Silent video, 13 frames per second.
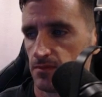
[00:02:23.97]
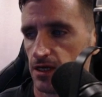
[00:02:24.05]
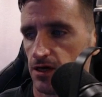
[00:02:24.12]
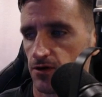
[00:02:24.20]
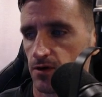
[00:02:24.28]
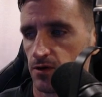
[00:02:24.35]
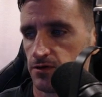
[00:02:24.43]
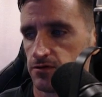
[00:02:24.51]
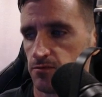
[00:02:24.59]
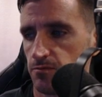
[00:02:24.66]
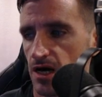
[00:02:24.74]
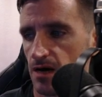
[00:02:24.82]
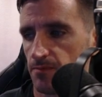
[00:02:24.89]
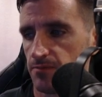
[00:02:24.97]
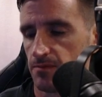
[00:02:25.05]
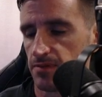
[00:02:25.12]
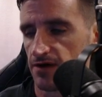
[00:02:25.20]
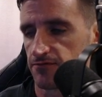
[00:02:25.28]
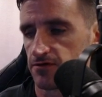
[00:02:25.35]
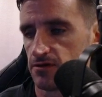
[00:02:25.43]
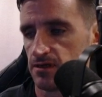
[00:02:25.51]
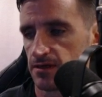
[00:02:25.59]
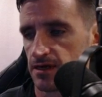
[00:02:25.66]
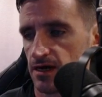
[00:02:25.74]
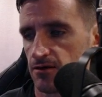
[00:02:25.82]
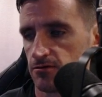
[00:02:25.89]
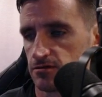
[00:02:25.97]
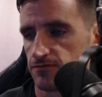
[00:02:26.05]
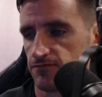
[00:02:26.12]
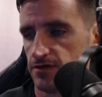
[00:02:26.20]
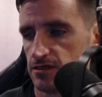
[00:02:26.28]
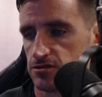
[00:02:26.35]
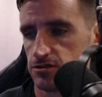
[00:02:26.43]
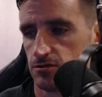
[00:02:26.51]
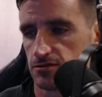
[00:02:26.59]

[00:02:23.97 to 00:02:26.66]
They're going to pop up after the encounter's finished.